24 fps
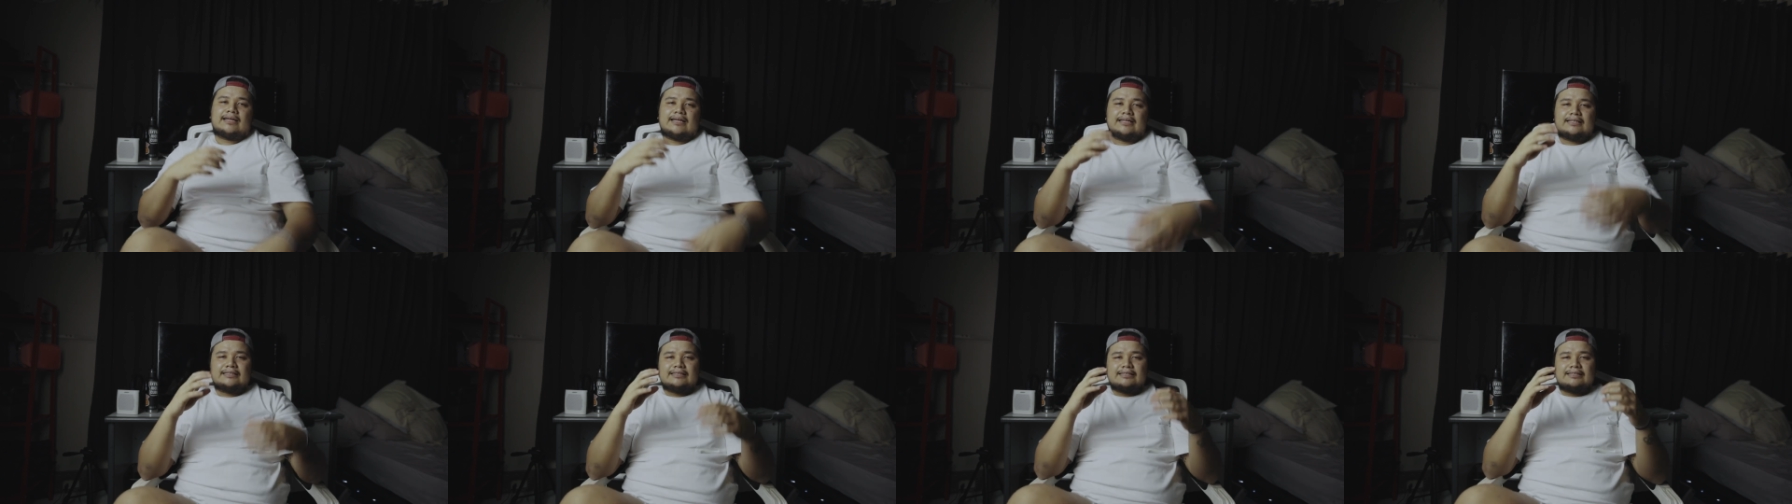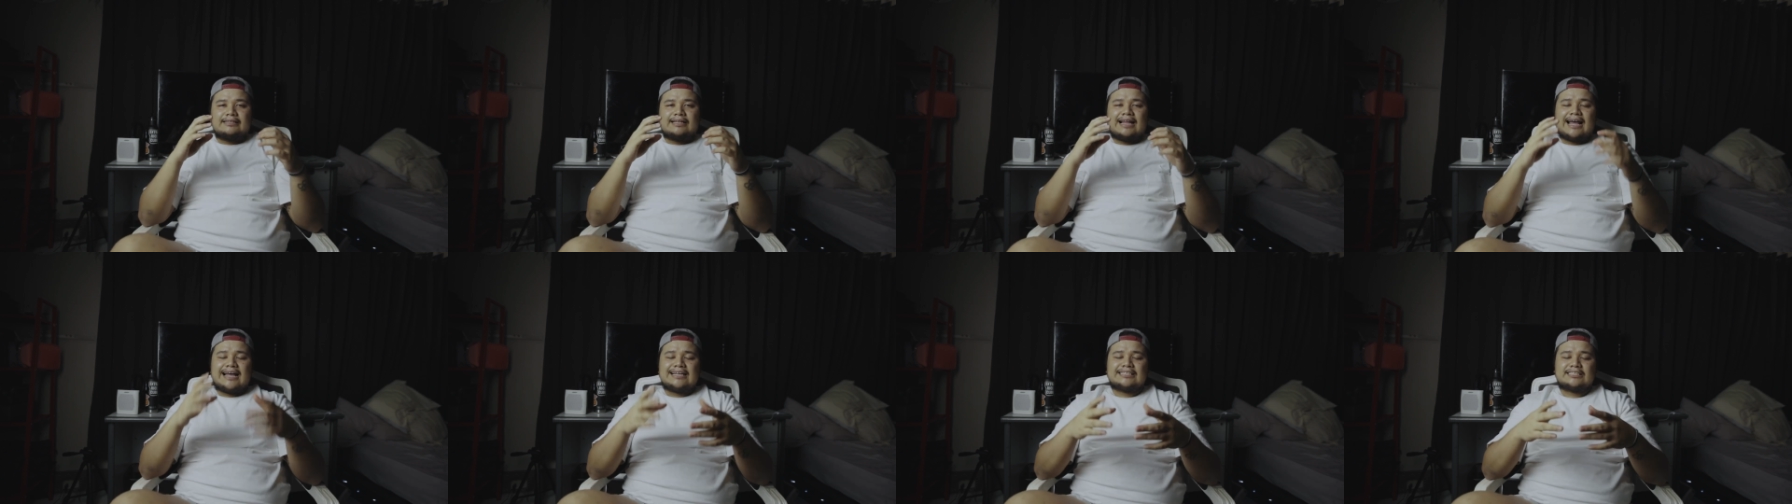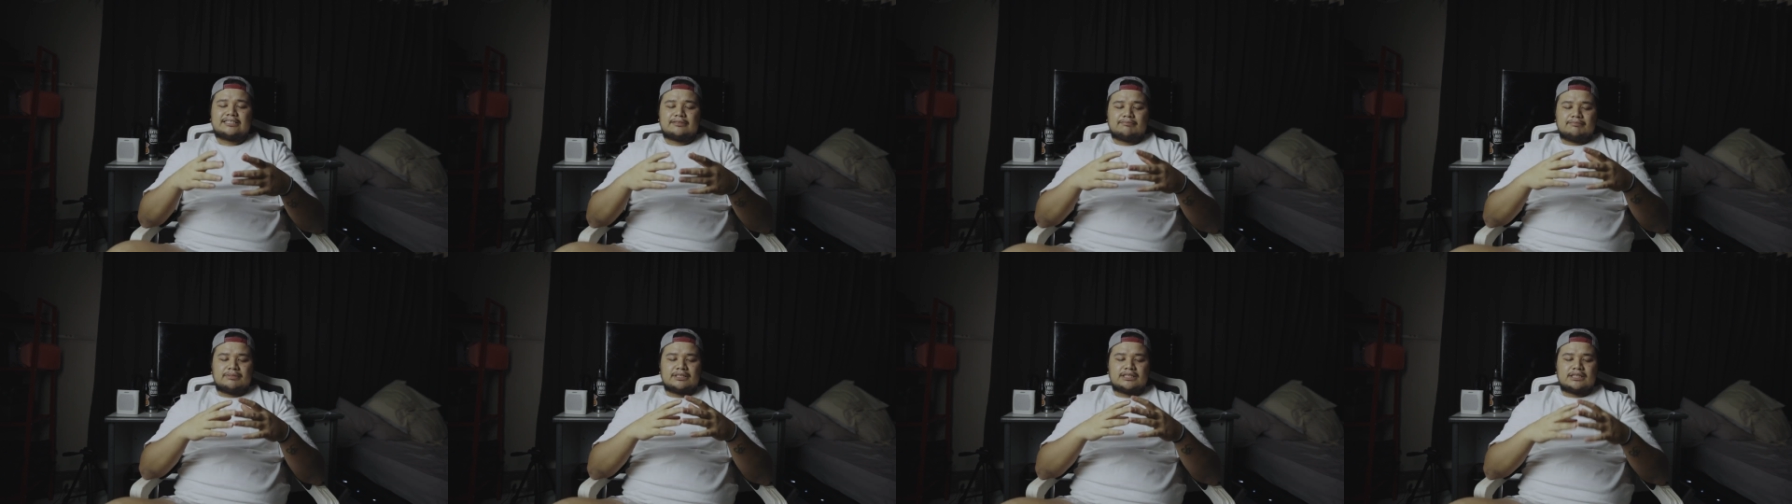And
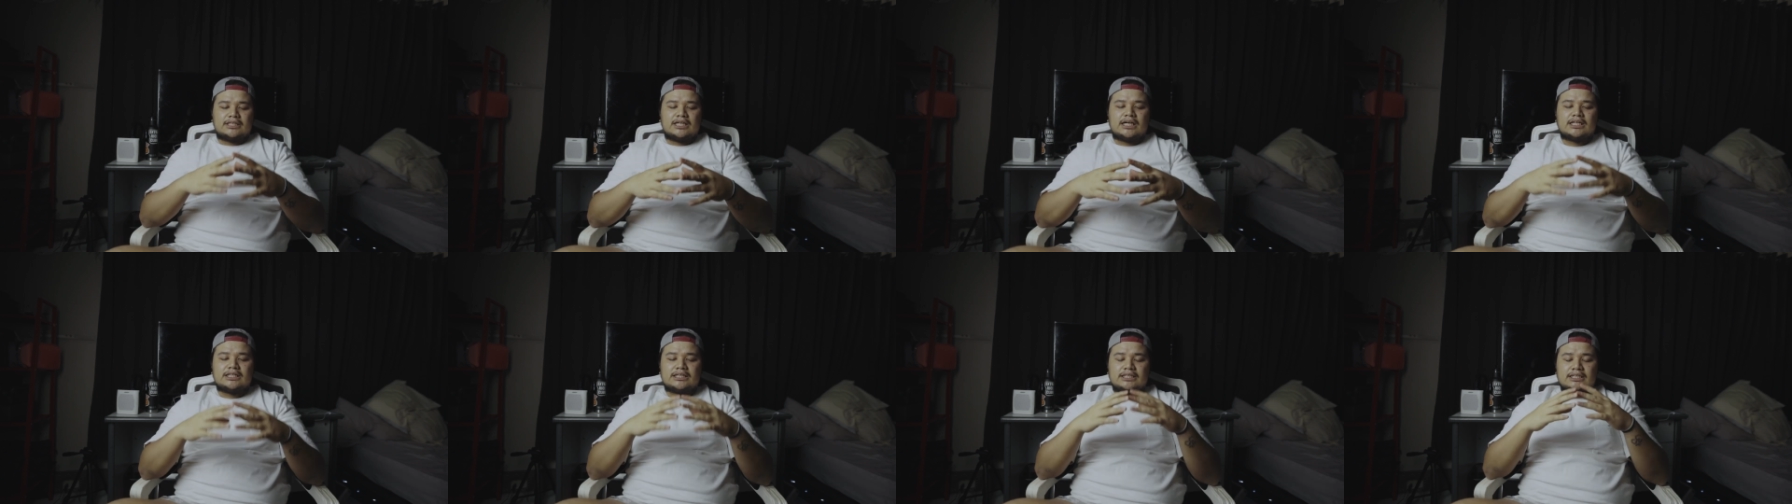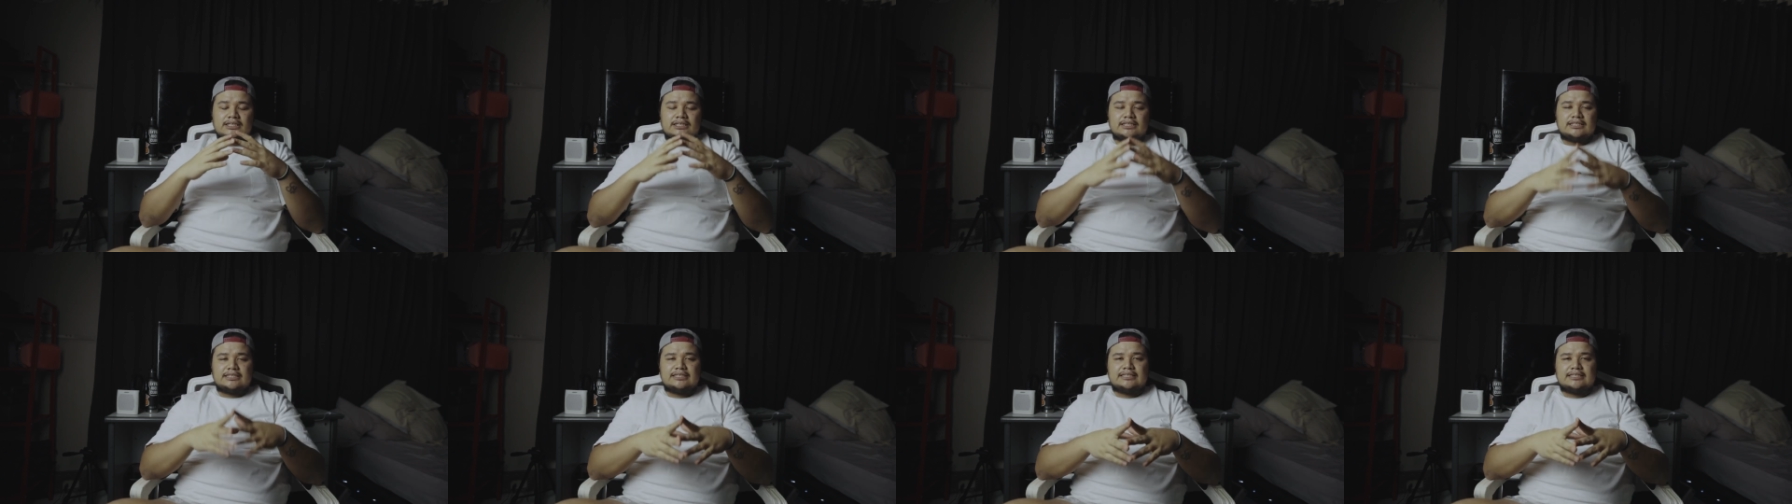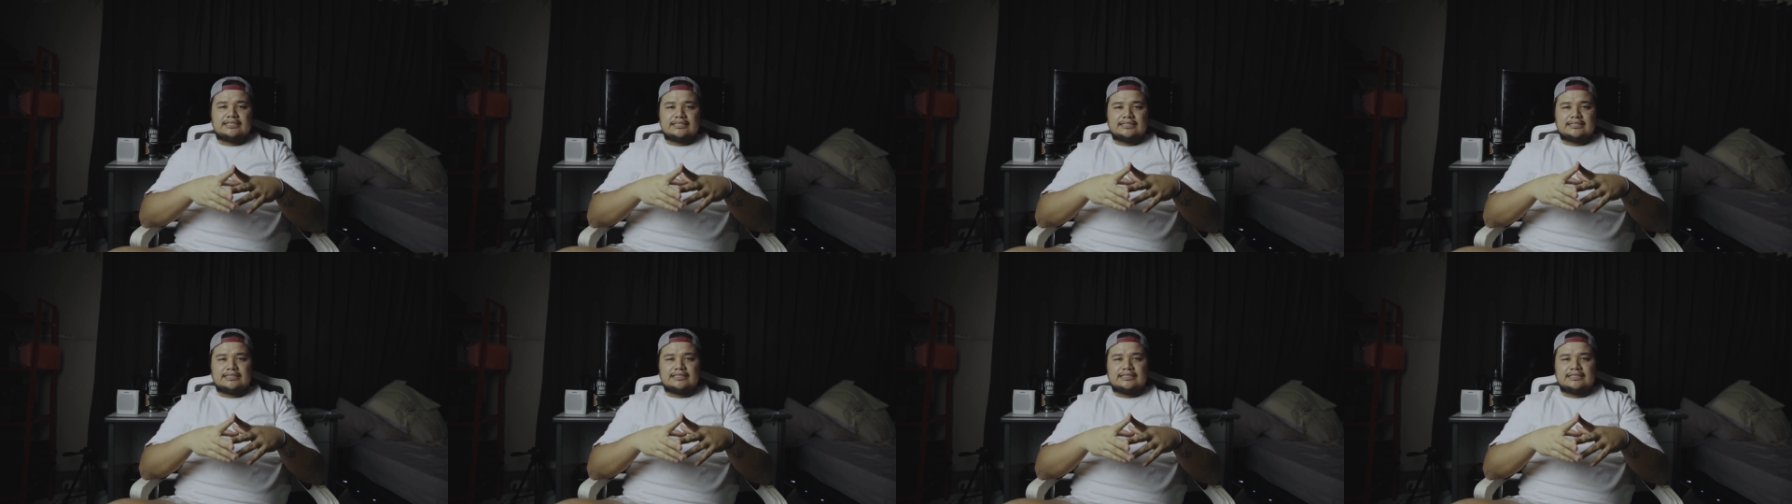last but not the
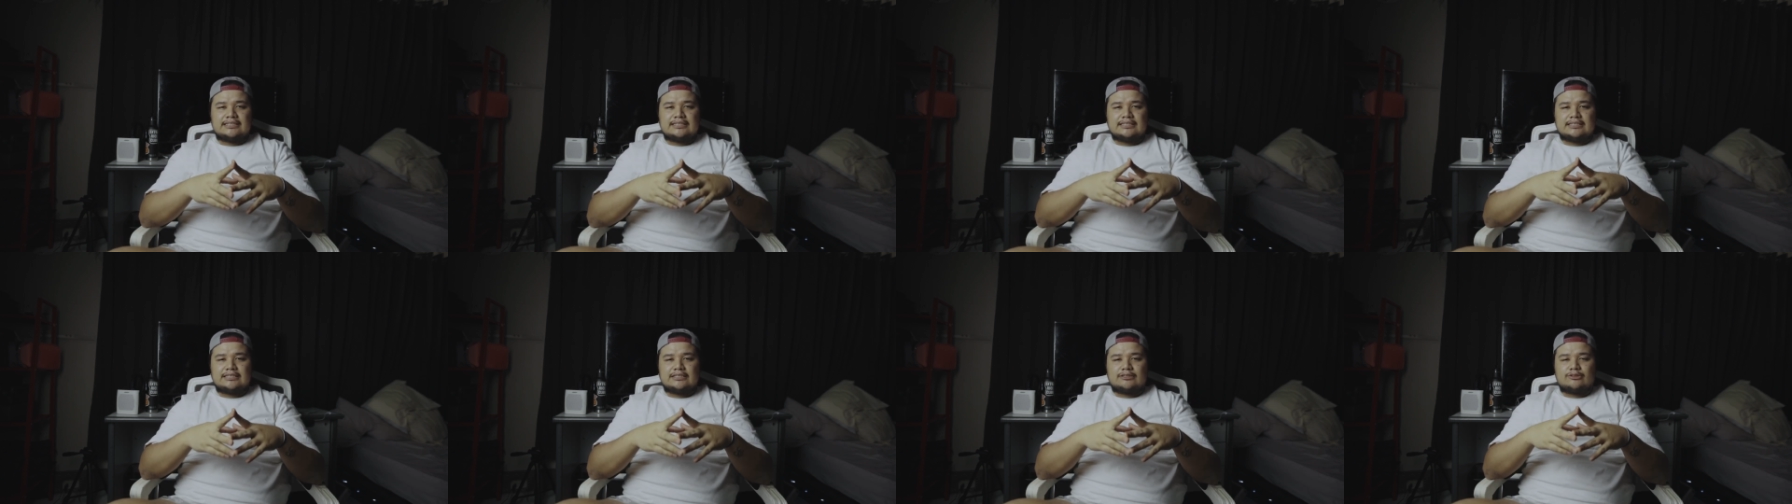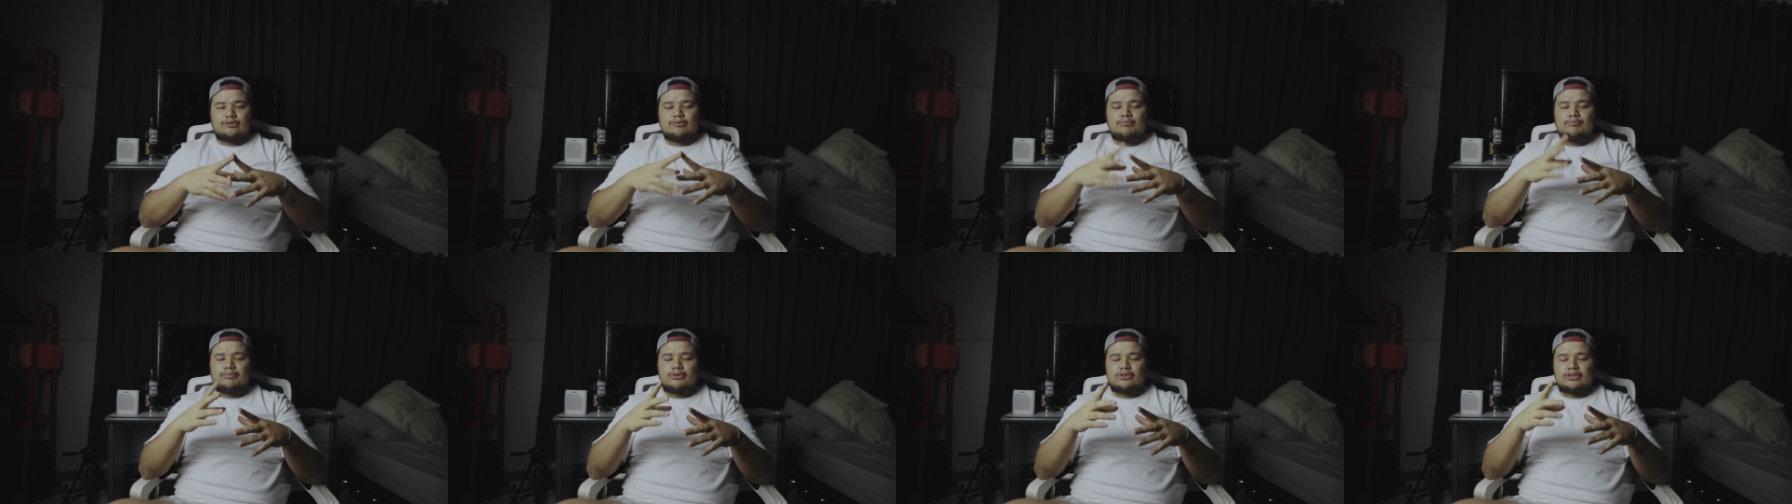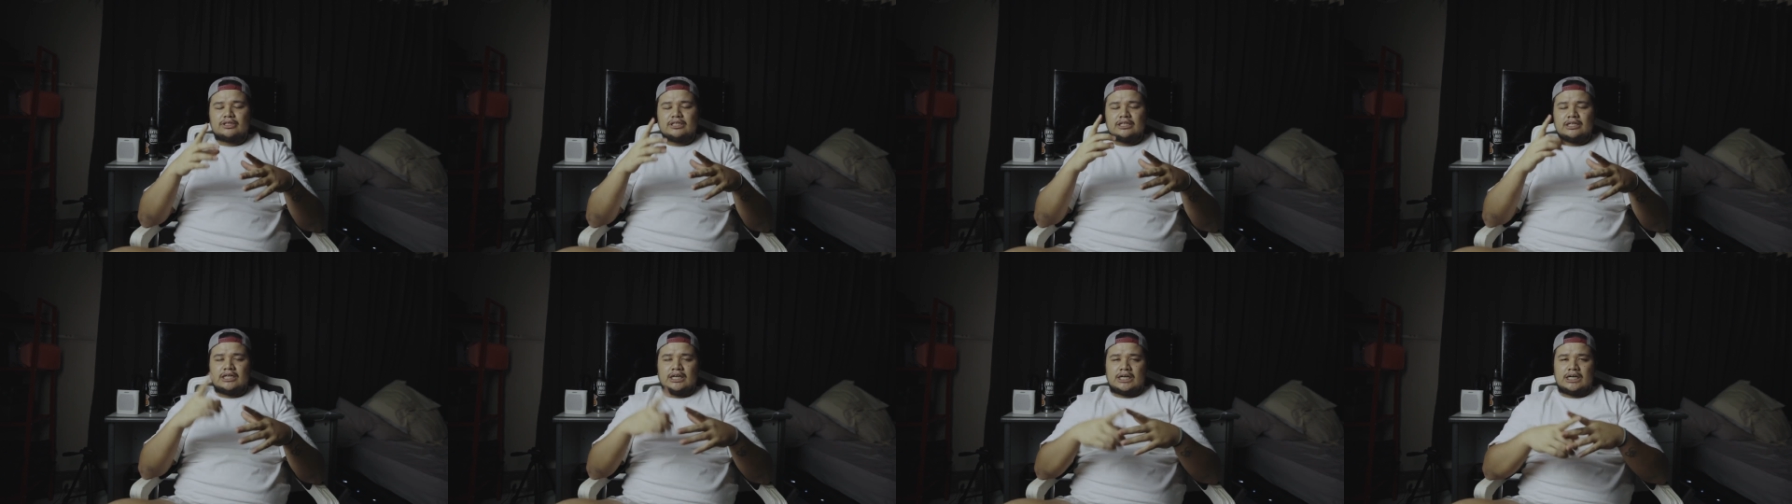least is to
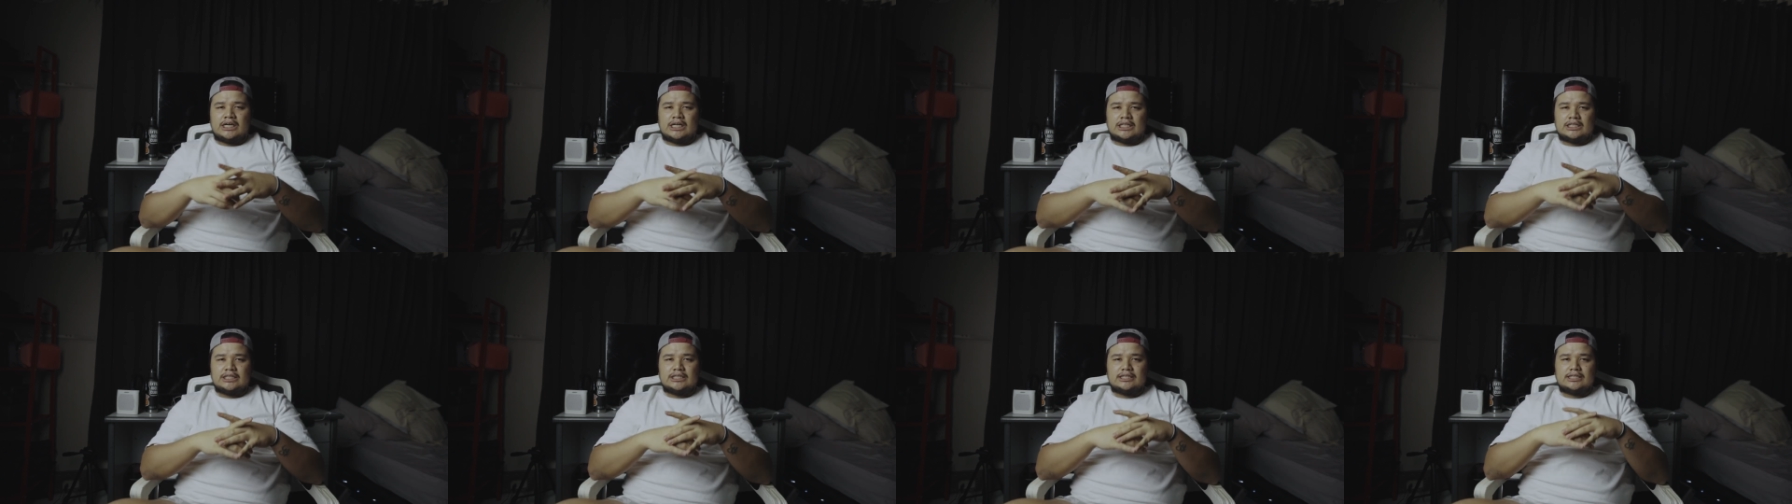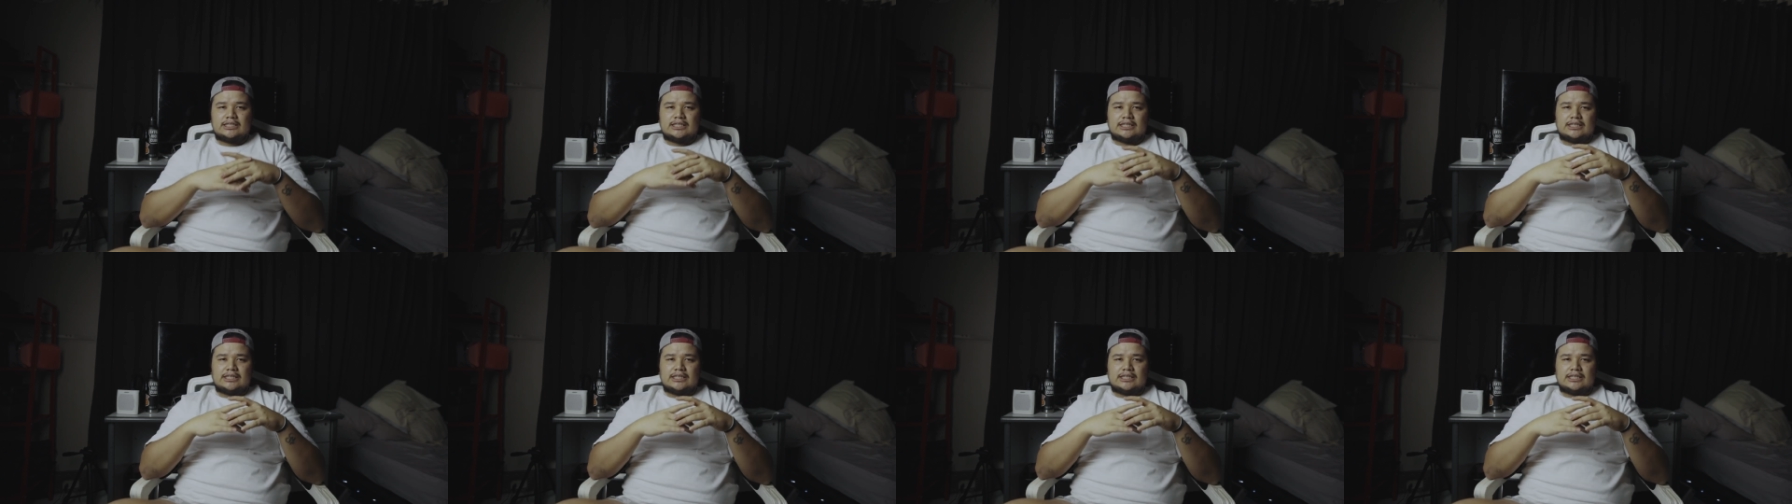put God